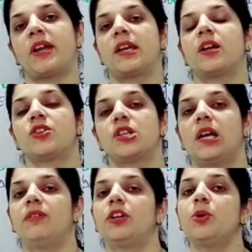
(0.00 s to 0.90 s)
one energy
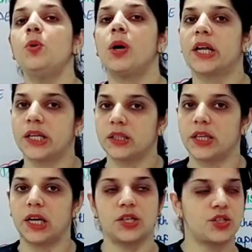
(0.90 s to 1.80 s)
level to
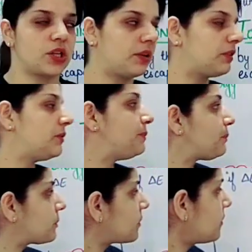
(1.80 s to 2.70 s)
another energy level.
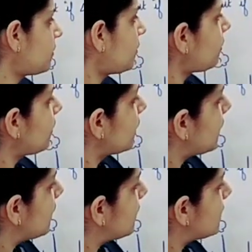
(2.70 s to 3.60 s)

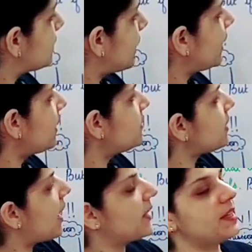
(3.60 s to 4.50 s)
Second
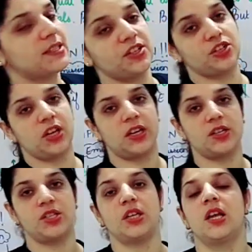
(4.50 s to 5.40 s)
is ionization
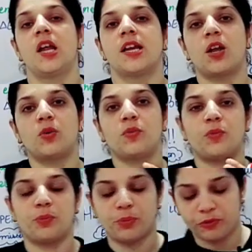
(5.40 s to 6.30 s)
energy.
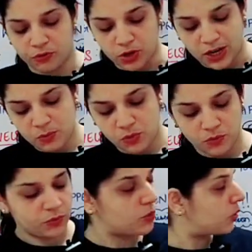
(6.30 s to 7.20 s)
Now, before I
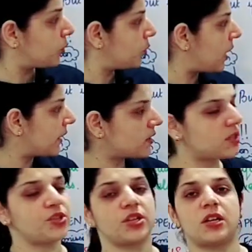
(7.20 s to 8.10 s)
go to
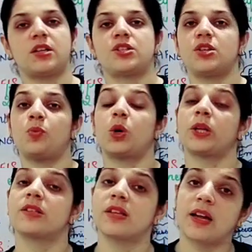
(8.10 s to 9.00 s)
ionization energy,
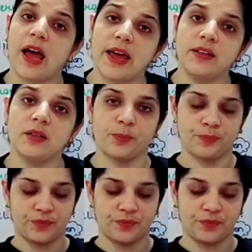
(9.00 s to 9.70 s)
what is an ion?